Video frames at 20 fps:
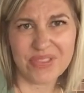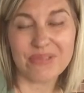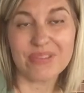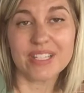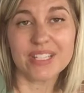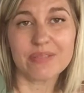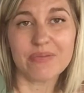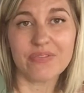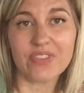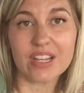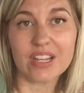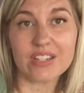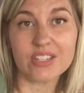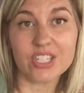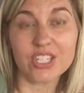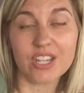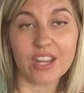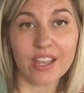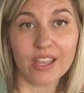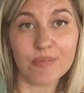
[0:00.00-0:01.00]
With some fun
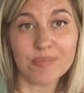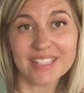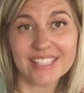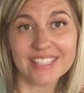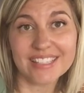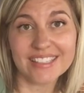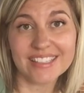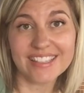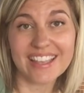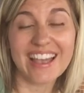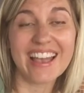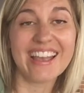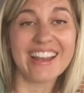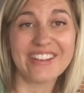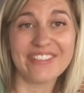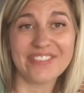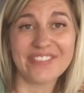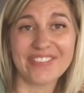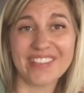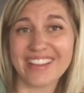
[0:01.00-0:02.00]
shapes, it's kind
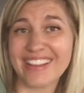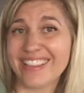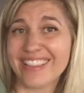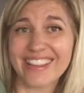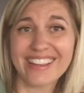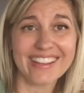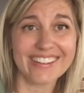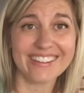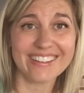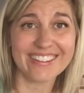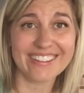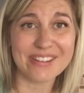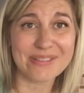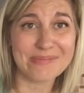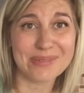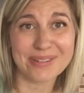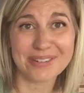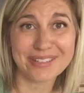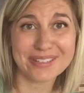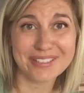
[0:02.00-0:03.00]
of fun. They're
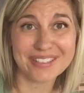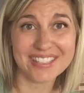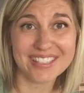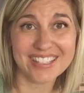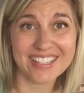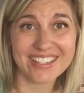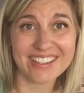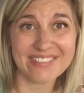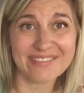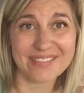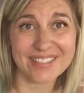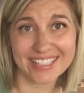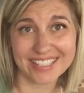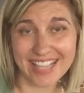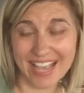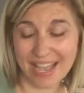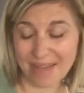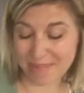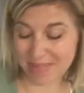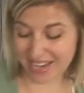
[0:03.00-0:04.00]
more interested in what's
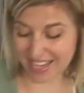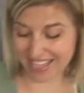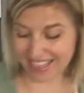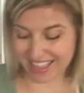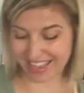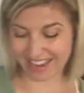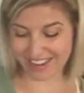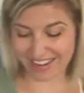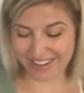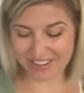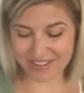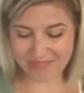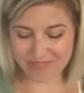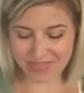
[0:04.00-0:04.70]
happening there.